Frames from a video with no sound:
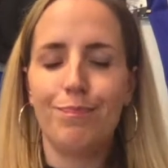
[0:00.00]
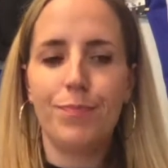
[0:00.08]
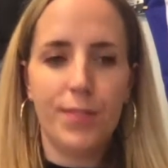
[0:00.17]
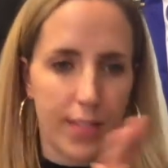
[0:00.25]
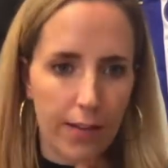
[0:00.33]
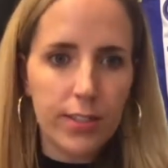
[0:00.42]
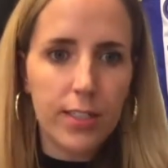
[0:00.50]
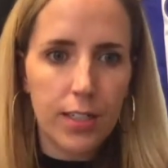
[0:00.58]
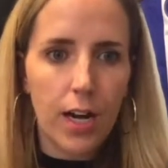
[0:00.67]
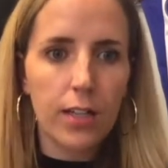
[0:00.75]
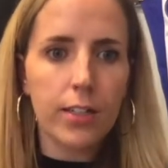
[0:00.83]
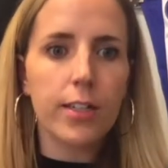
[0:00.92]

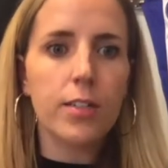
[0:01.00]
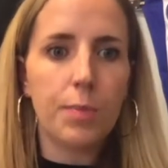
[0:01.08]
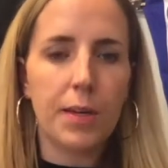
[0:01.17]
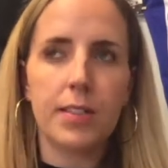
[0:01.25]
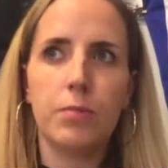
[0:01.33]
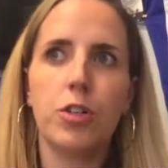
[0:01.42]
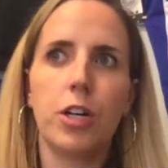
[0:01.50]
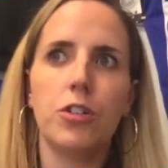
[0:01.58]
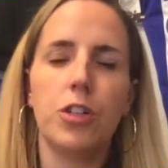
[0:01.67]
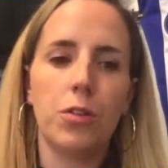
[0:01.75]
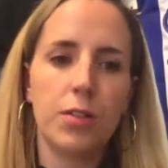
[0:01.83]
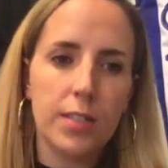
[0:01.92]
$70 because I'm
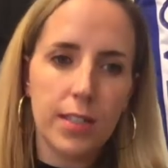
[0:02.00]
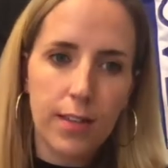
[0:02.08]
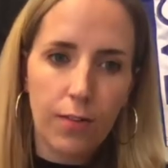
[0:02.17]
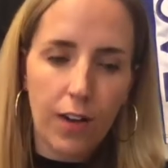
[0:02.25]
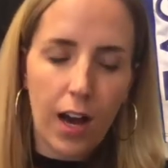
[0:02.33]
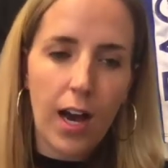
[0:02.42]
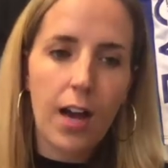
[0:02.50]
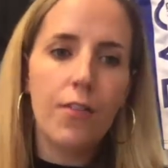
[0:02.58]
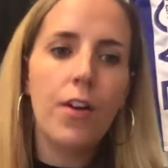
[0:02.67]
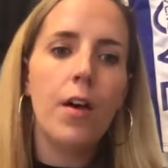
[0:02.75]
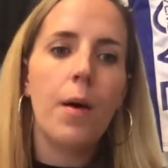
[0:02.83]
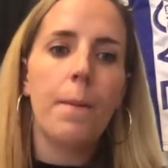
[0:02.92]
charging you the $65
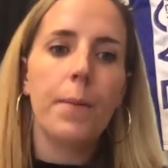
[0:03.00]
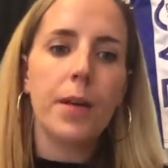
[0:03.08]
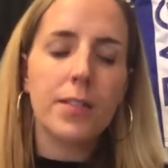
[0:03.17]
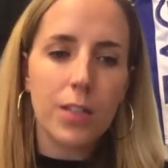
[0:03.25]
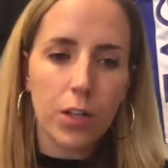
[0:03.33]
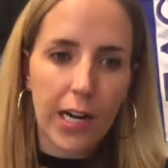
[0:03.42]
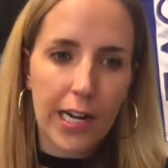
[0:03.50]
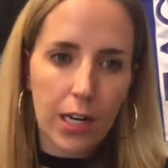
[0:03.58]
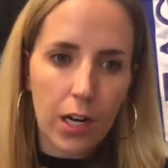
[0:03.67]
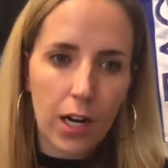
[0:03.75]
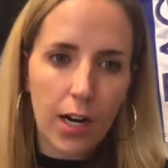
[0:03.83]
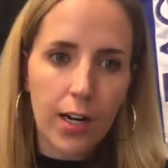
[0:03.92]
plus the credit
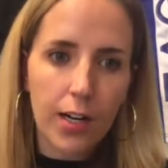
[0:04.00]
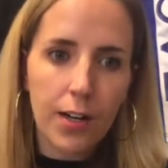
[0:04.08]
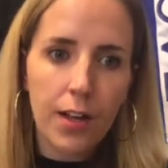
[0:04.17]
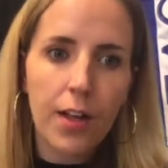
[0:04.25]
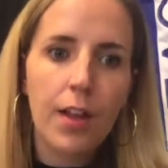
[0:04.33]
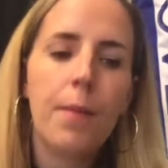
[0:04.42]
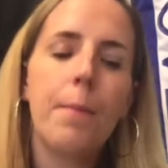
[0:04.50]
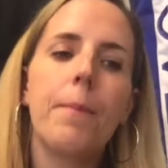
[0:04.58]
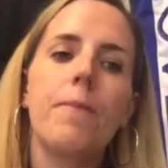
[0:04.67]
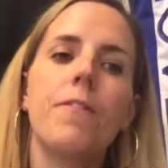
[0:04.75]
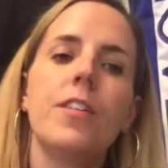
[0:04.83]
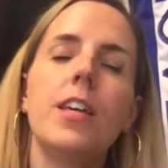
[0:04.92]
card
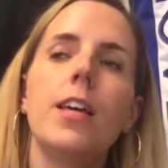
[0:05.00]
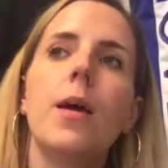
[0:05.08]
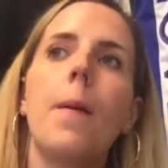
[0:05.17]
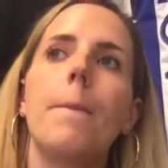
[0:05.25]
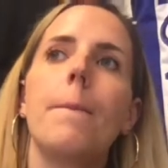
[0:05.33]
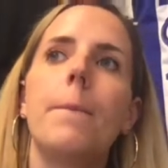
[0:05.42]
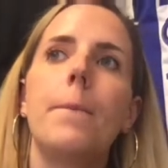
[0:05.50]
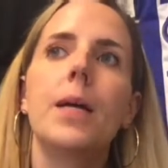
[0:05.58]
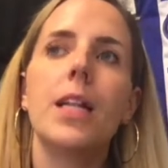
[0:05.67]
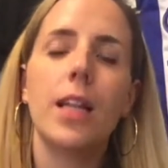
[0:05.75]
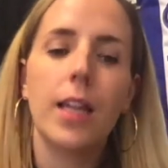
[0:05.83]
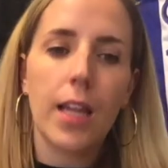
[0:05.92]
fee
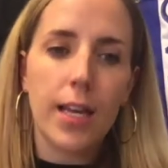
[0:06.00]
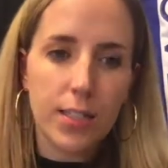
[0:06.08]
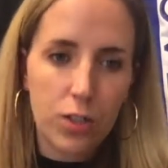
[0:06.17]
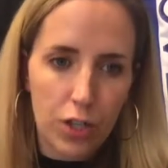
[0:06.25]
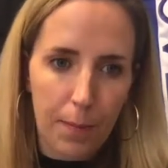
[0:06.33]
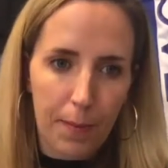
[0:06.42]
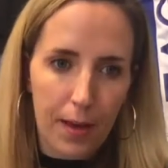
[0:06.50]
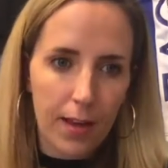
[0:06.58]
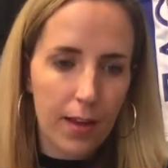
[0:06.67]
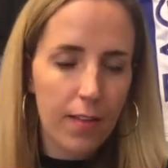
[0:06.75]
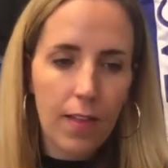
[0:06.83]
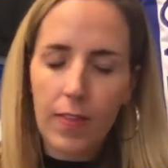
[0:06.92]
plus
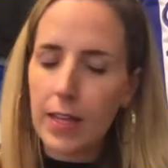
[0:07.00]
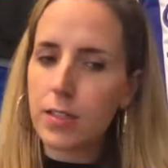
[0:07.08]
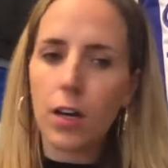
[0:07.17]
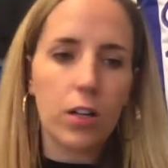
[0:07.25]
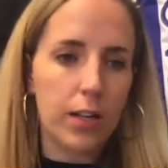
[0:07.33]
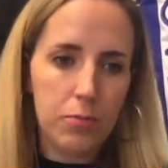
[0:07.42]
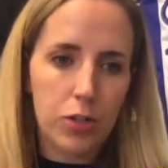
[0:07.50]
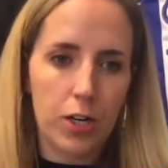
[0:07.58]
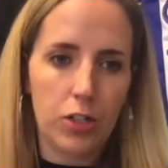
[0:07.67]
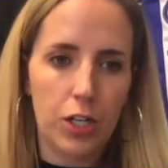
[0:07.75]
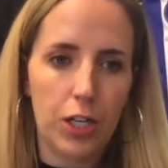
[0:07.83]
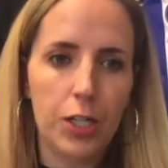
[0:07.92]
shipping, and that's all I'm
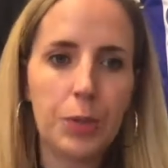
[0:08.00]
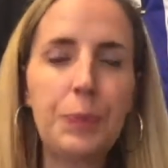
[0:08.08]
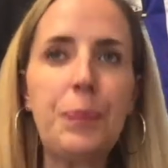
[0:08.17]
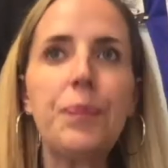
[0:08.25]
charging you.